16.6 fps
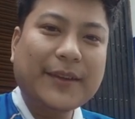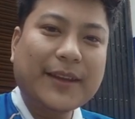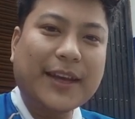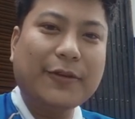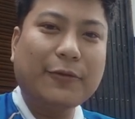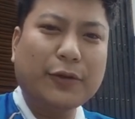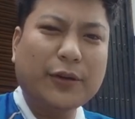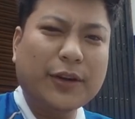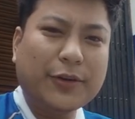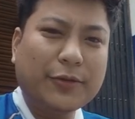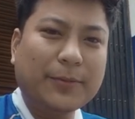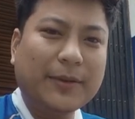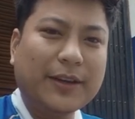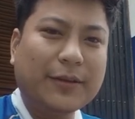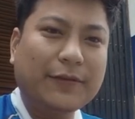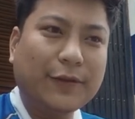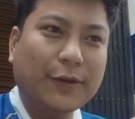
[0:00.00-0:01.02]
I wanted to
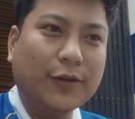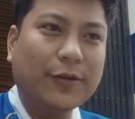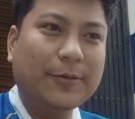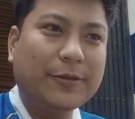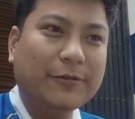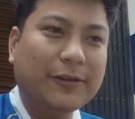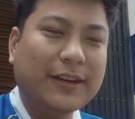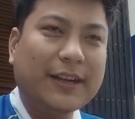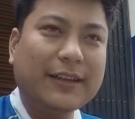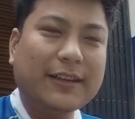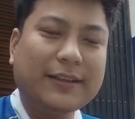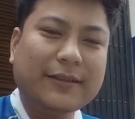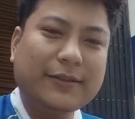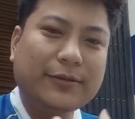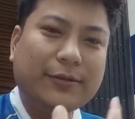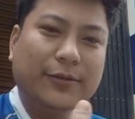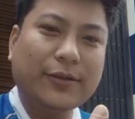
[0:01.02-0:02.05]
make a vlog about that,
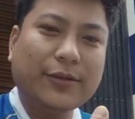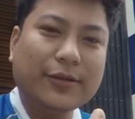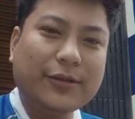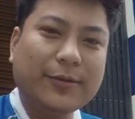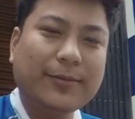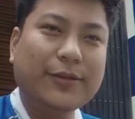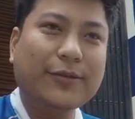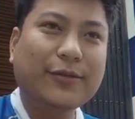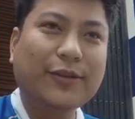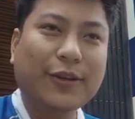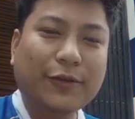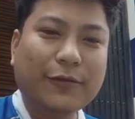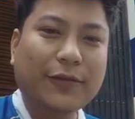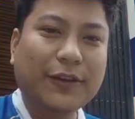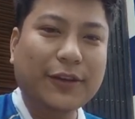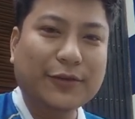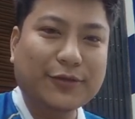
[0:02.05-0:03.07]
to talk about how
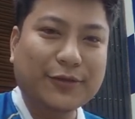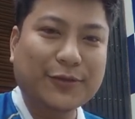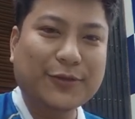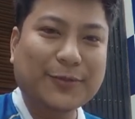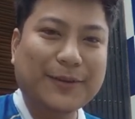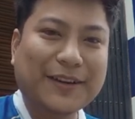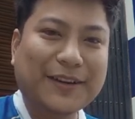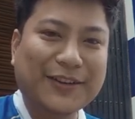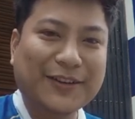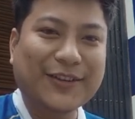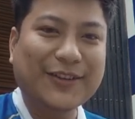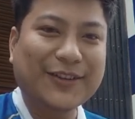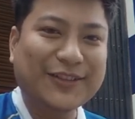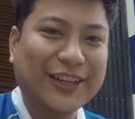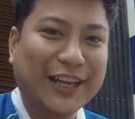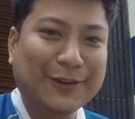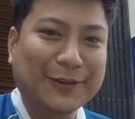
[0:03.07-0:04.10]
we used to spend
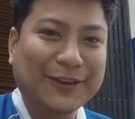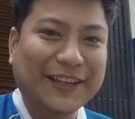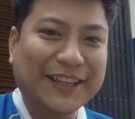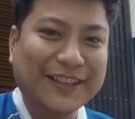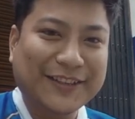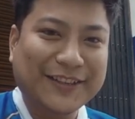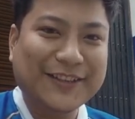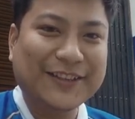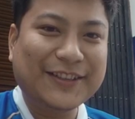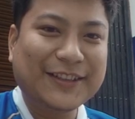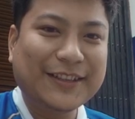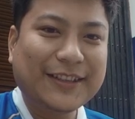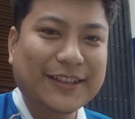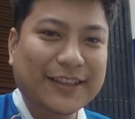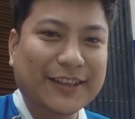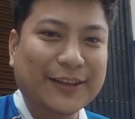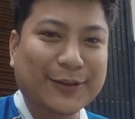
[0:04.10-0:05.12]
our childhood days
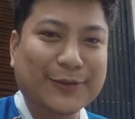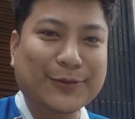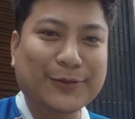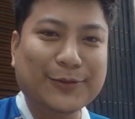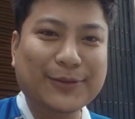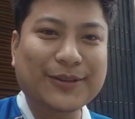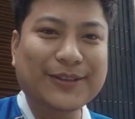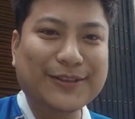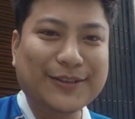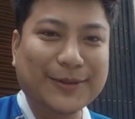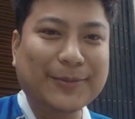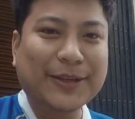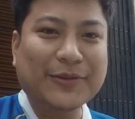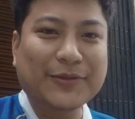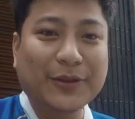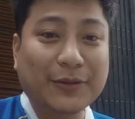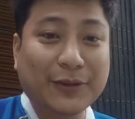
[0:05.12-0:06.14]
in the school.
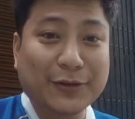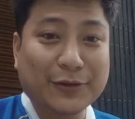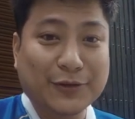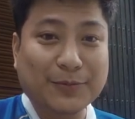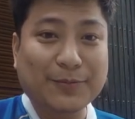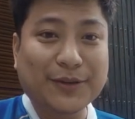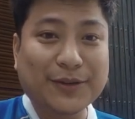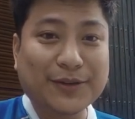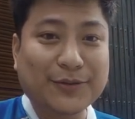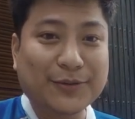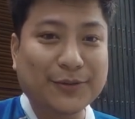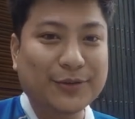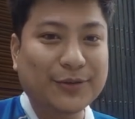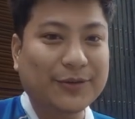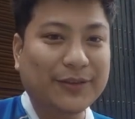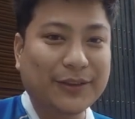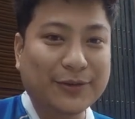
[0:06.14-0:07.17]
Sometimes when we used to bunk
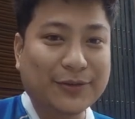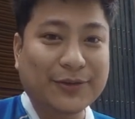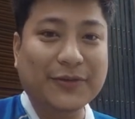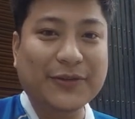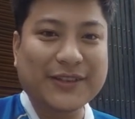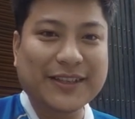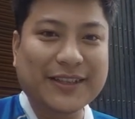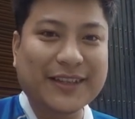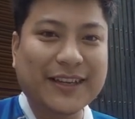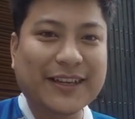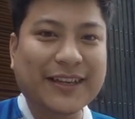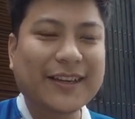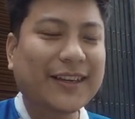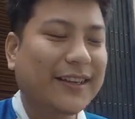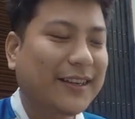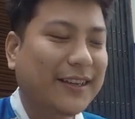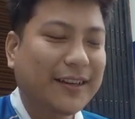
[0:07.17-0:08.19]
school, we used to visit there.
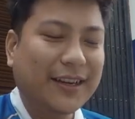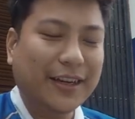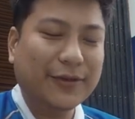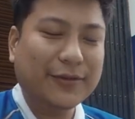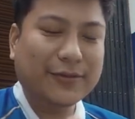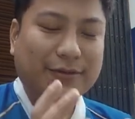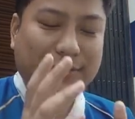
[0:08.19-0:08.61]
I